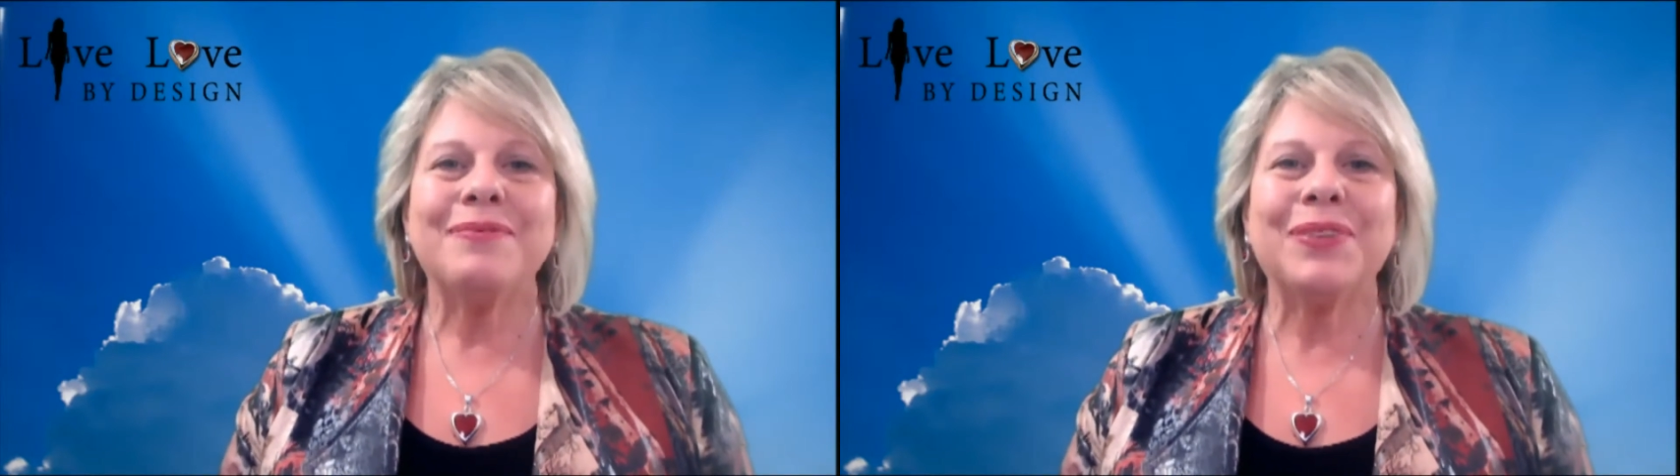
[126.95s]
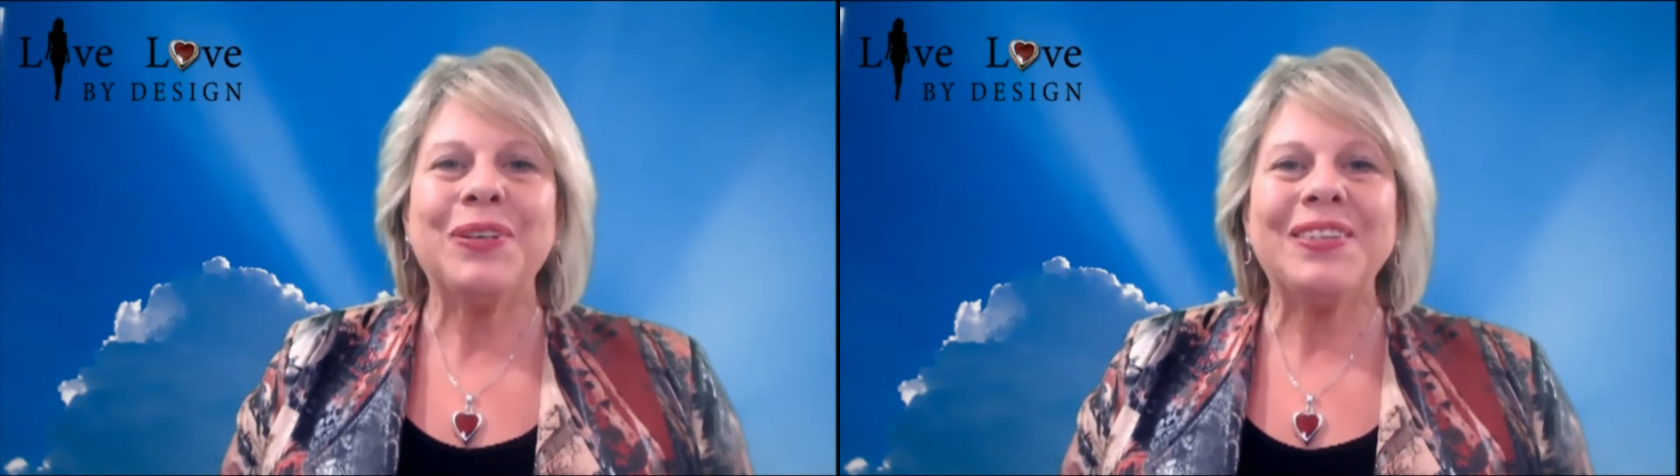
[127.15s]

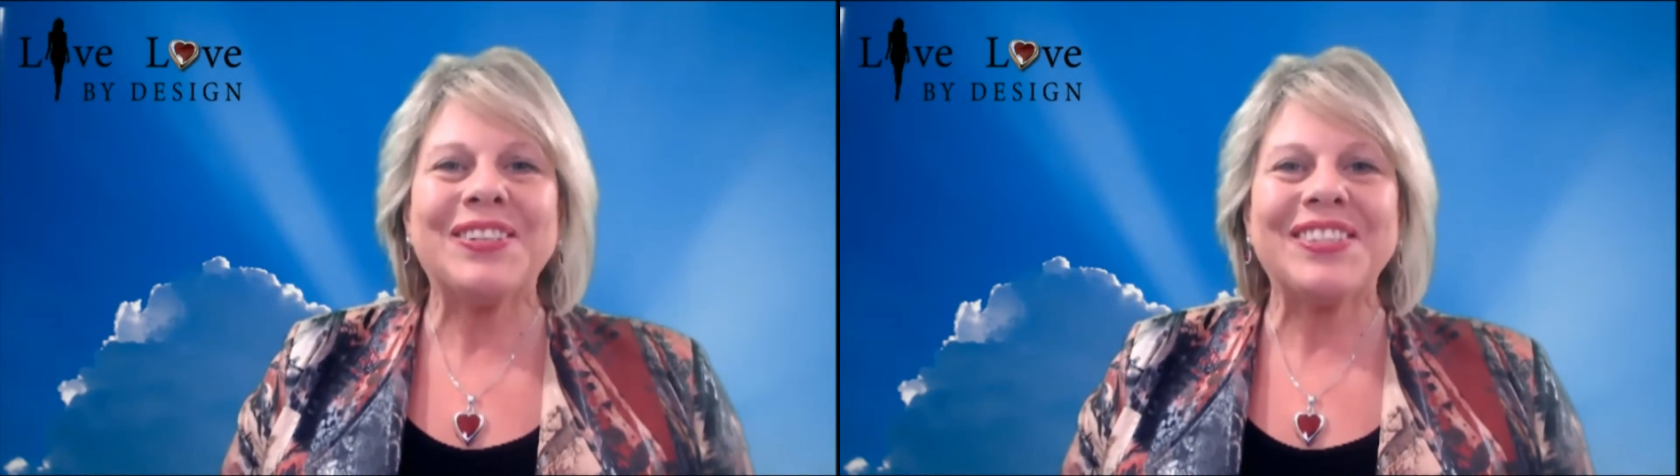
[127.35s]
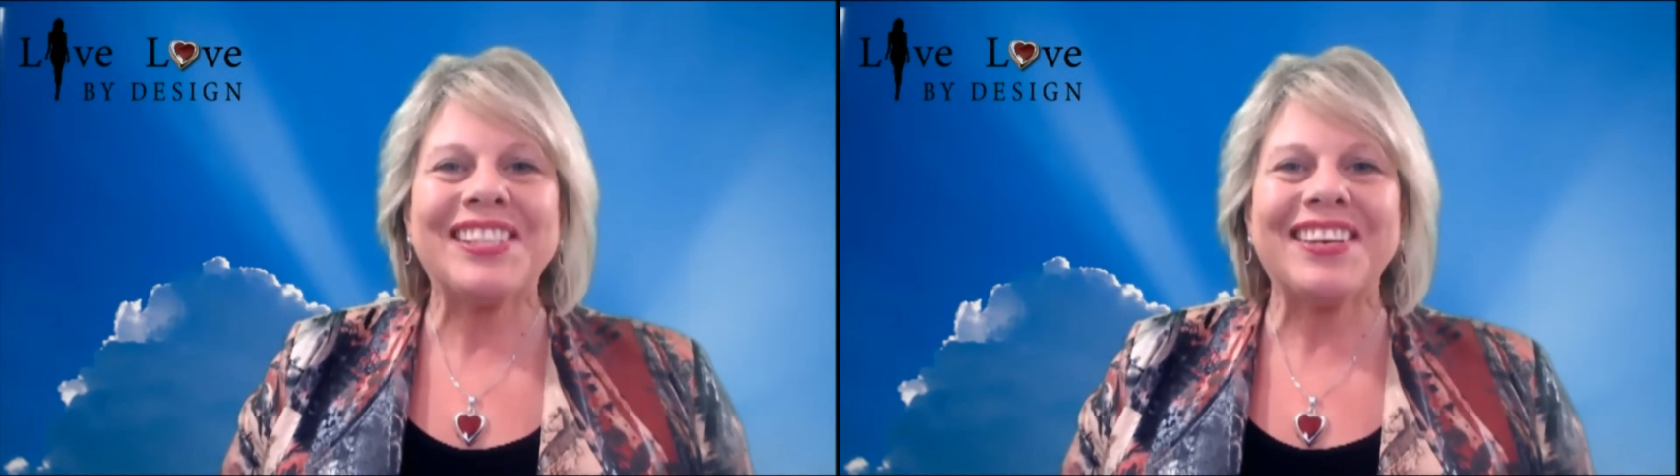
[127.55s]
Blue is
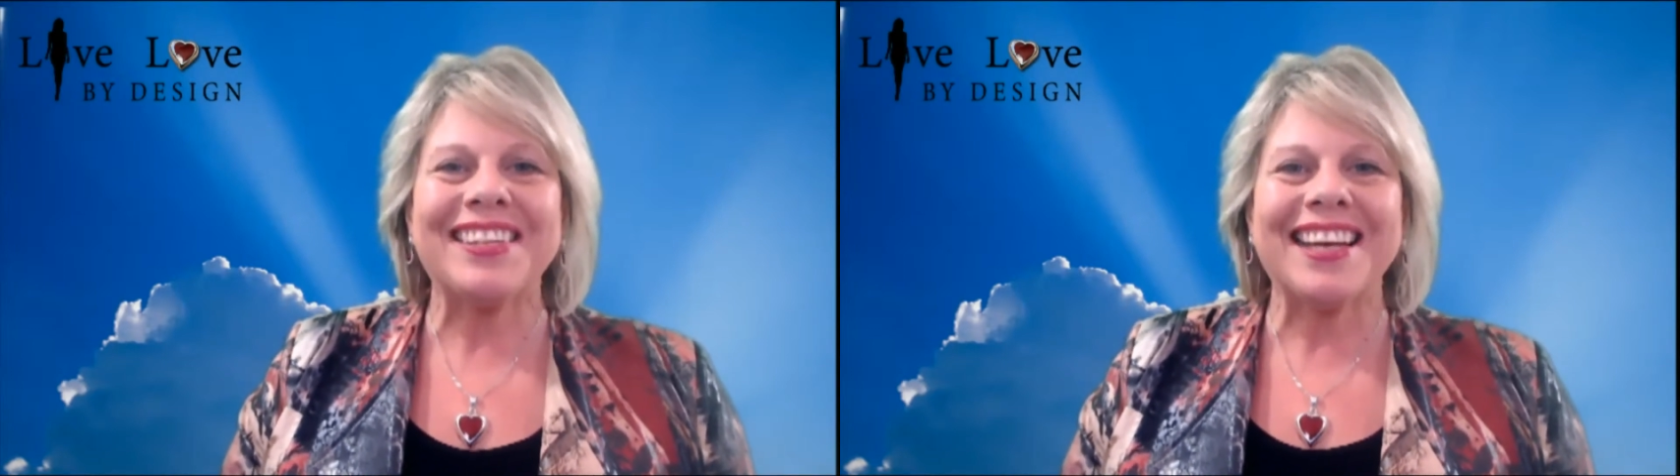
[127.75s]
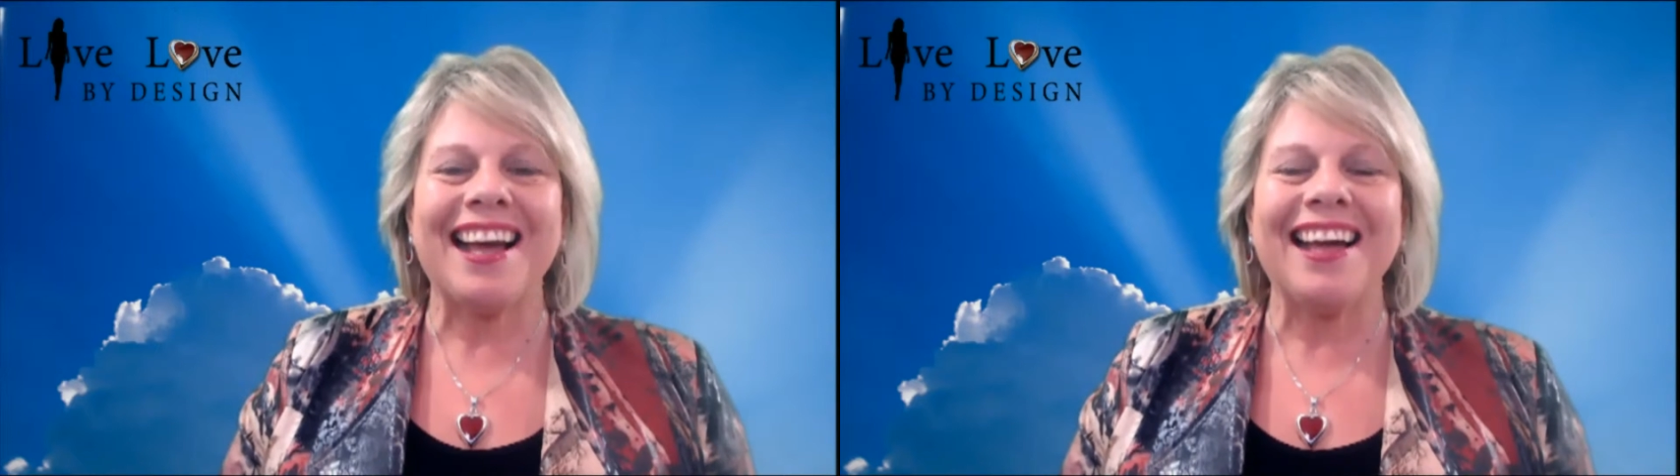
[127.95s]
also
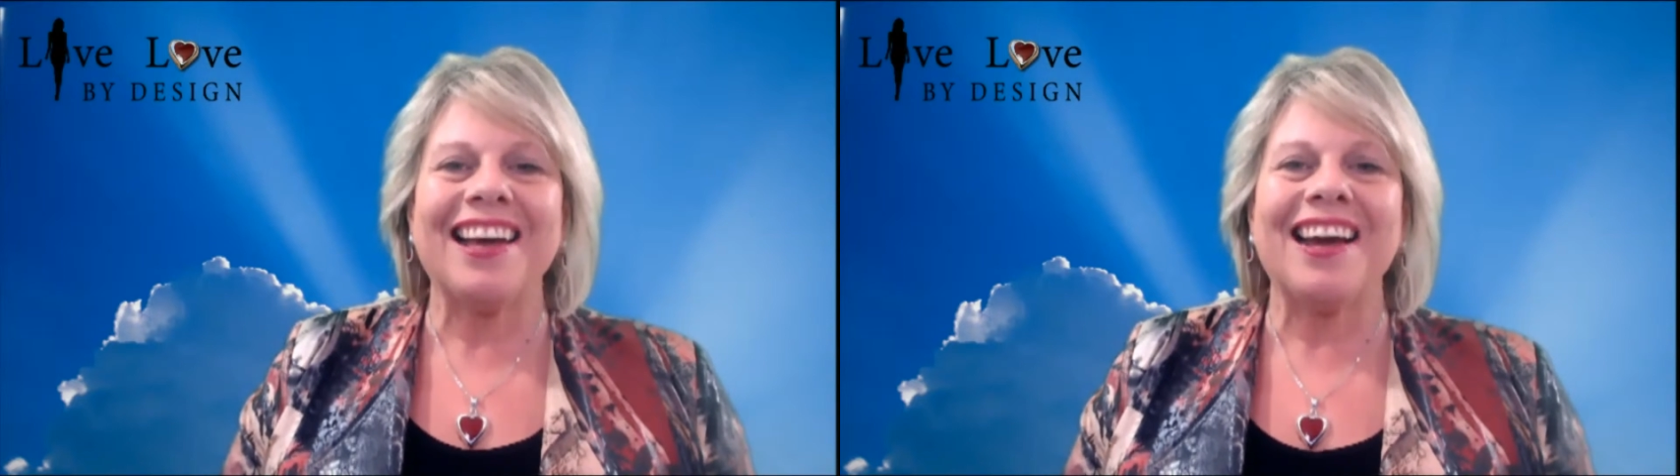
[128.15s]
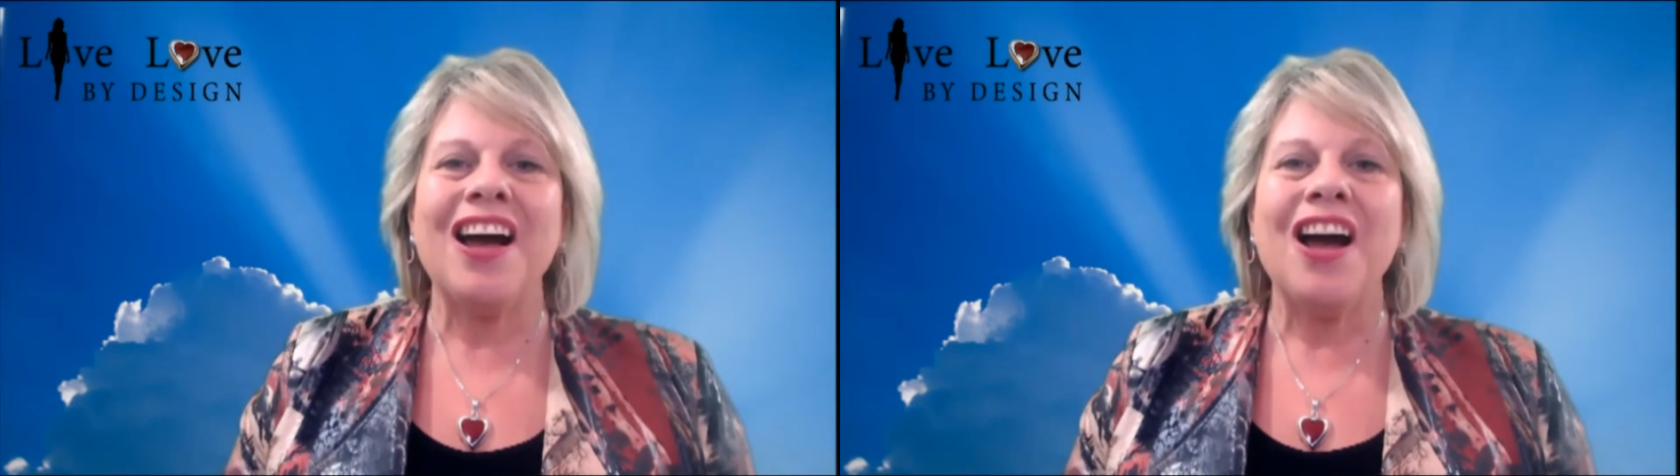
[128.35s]
the
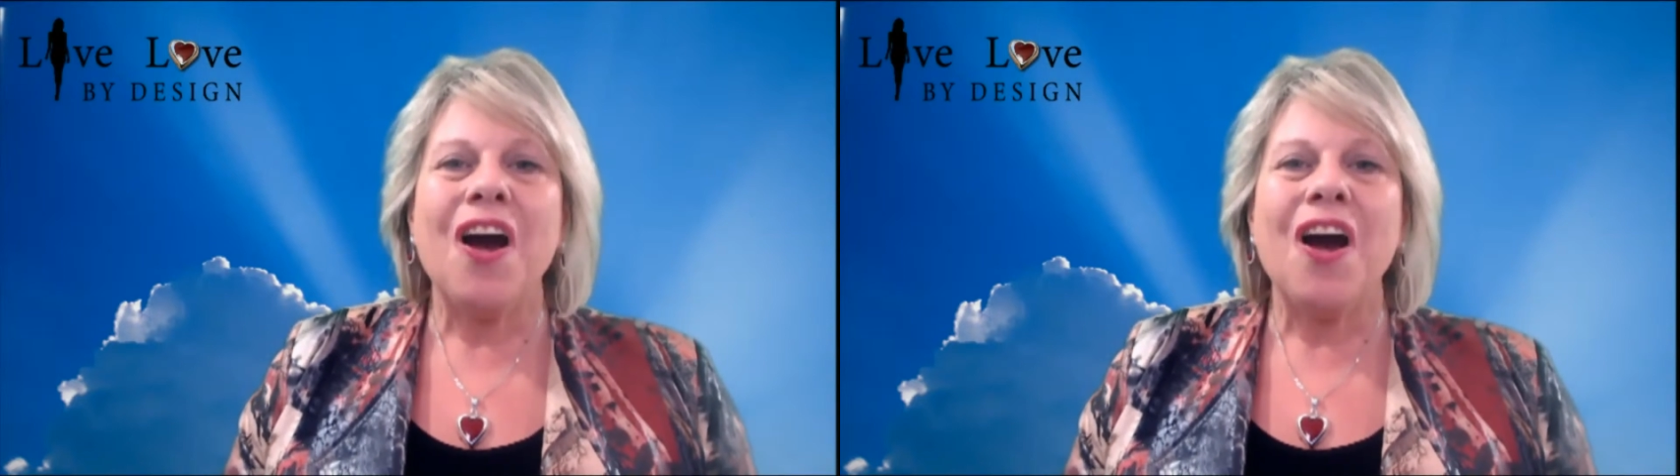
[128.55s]
color